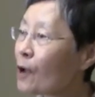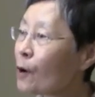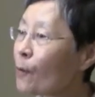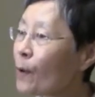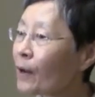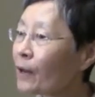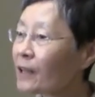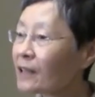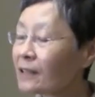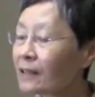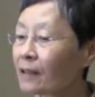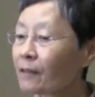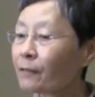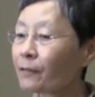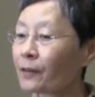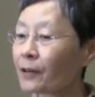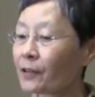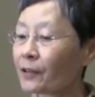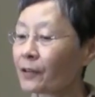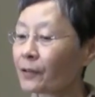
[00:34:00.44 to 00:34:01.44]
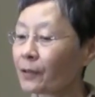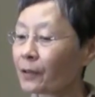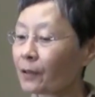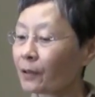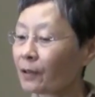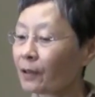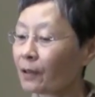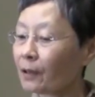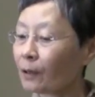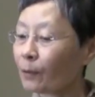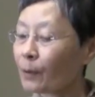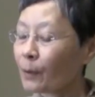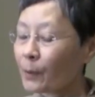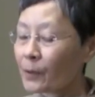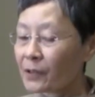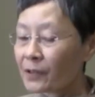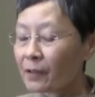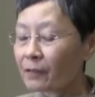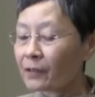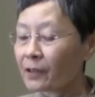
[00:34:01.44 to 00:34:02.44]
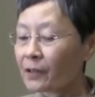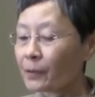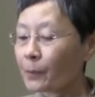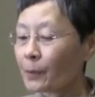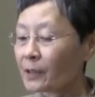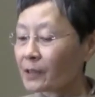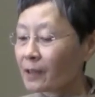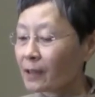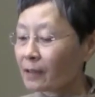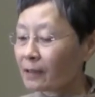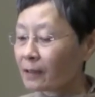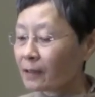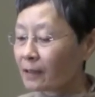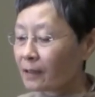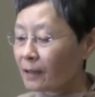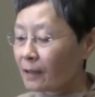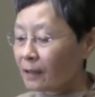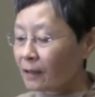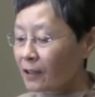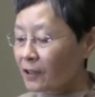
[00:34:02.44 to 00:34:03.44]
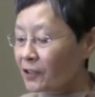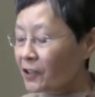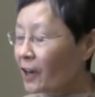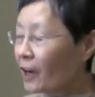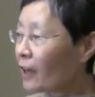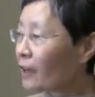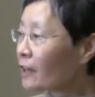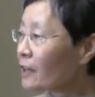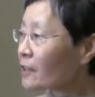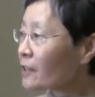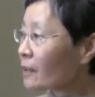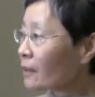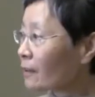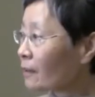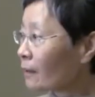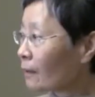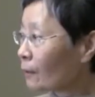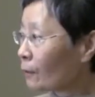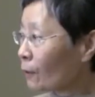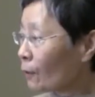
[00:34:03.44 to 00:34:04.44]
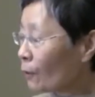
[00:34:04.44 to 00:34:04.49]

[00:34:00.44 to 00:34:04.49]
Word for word: What is different, uh, what was different was that the Chinese, the